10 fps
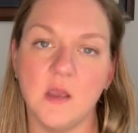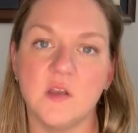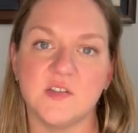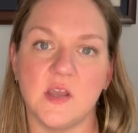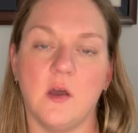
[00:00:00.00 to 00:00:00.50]

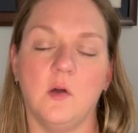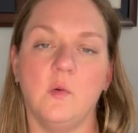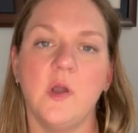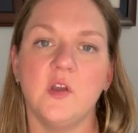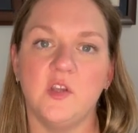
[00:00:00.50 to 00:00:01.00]

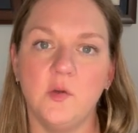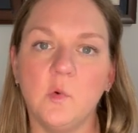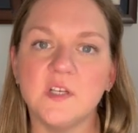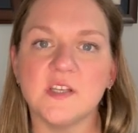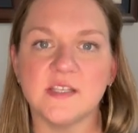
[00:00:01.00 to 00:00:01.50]
So you
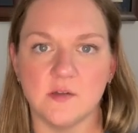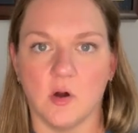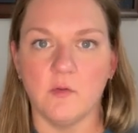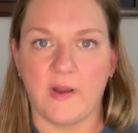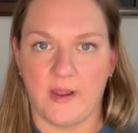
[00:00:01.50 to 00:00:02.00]
want to
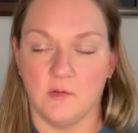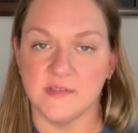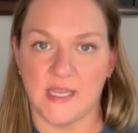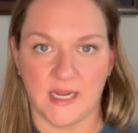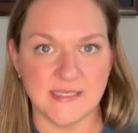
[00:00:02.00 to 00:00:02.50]
start
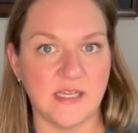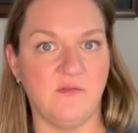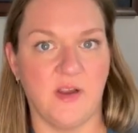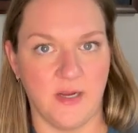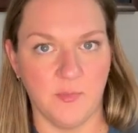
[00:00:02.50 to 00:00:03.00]
rounds, like I said,
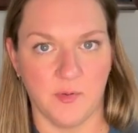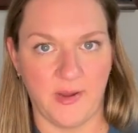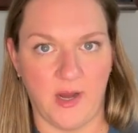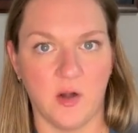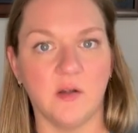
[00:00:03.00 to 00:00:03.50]
very
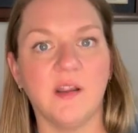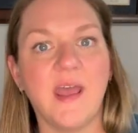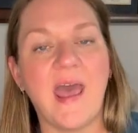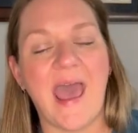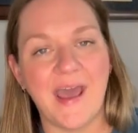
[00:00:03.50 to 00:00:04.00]
prepared.
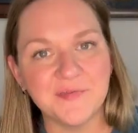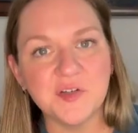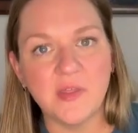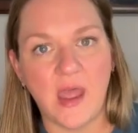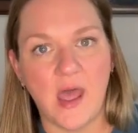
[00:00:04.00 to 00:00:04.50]

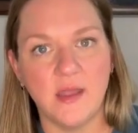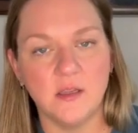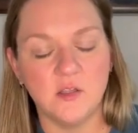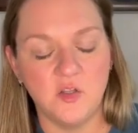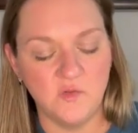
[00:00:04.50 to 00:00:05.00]
After that,
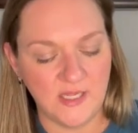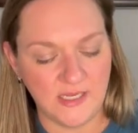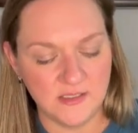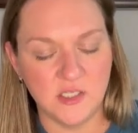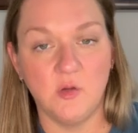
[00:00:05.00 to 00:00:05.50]
you
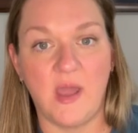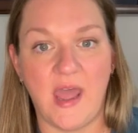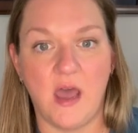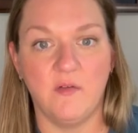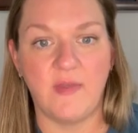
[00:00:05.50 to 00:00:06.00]
need to
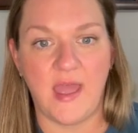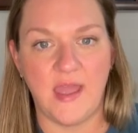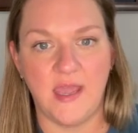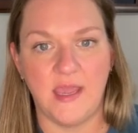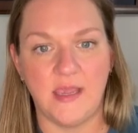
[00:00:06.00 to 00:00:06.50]
have
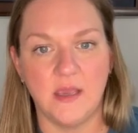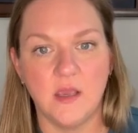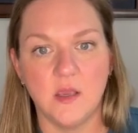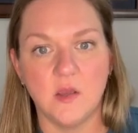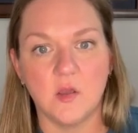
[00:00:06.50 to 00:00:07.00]
an
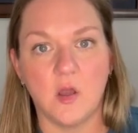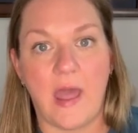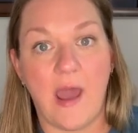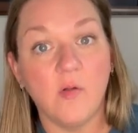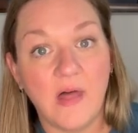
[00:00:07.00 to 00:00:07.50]

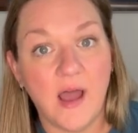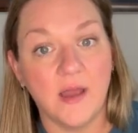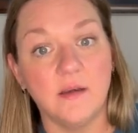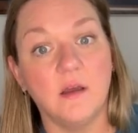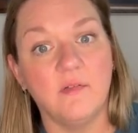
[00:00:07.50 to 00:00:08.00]

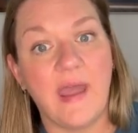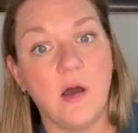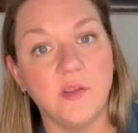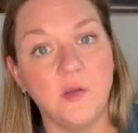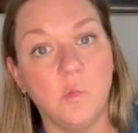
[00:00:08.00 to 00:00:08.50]
outline of
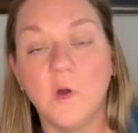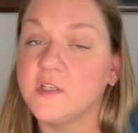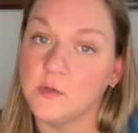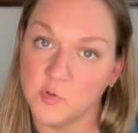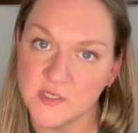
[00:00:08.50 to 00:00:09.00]
how you want
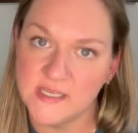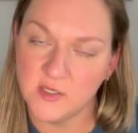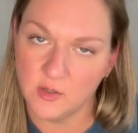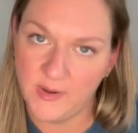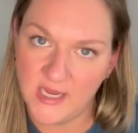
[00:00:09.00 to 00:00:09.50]
to present
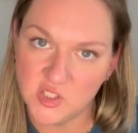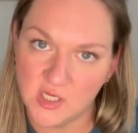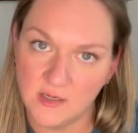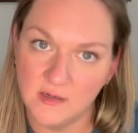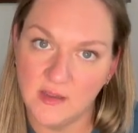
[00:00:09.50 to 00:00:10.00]
your patient.